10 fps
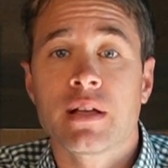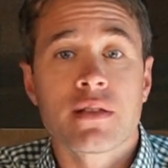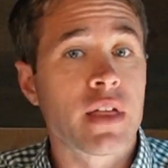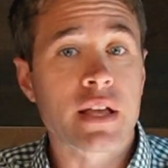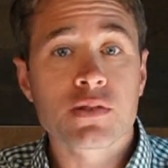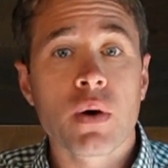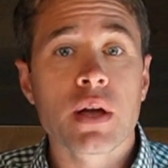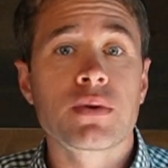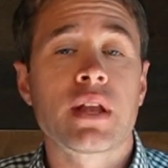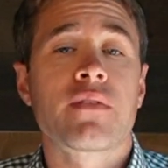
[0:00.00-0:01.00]
That's why
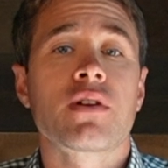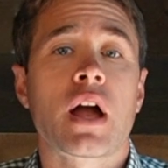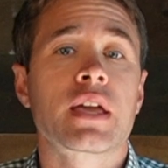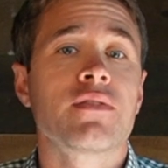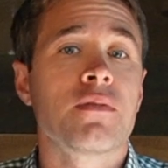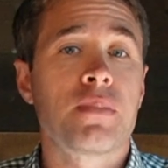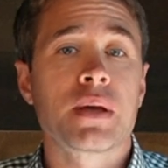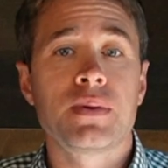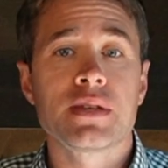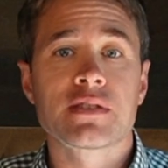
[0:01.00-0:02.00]
whenever I give a
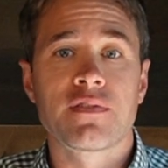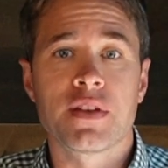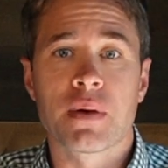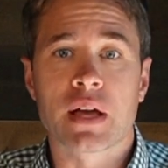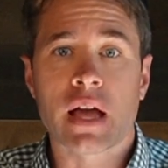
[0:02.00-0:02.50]
big piece of feedback,